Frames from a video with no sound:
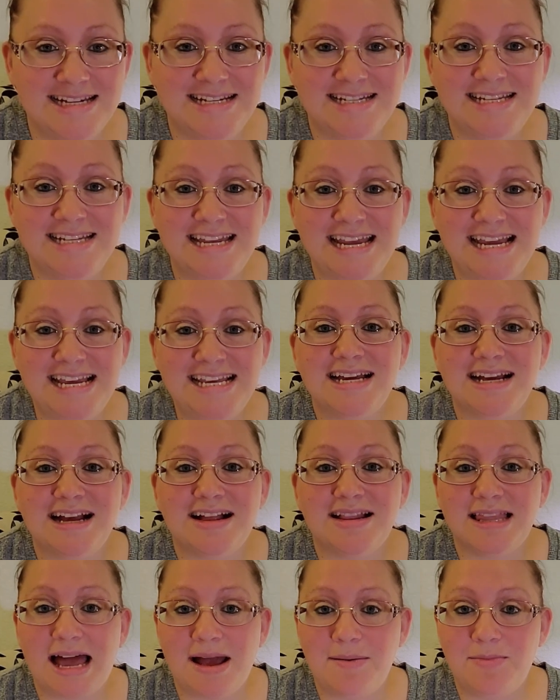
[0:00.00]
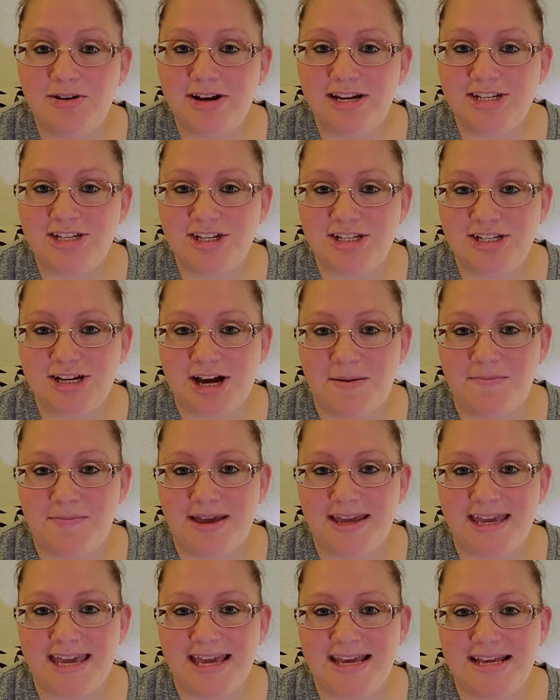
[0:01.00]
Today's collaboration
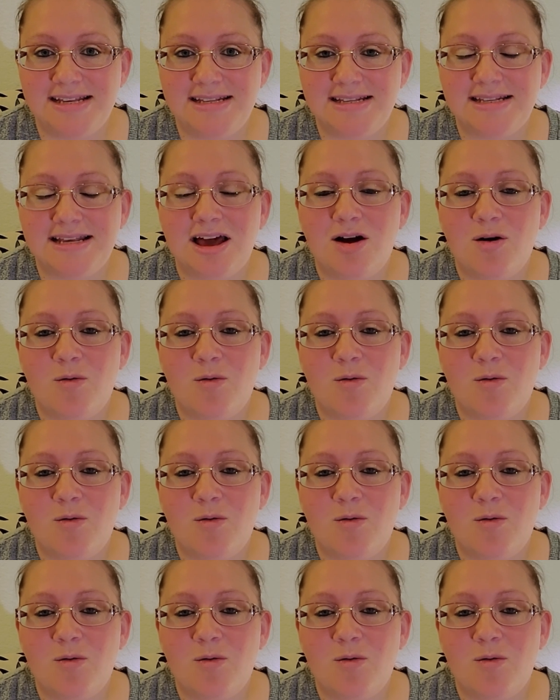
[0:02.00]
topic is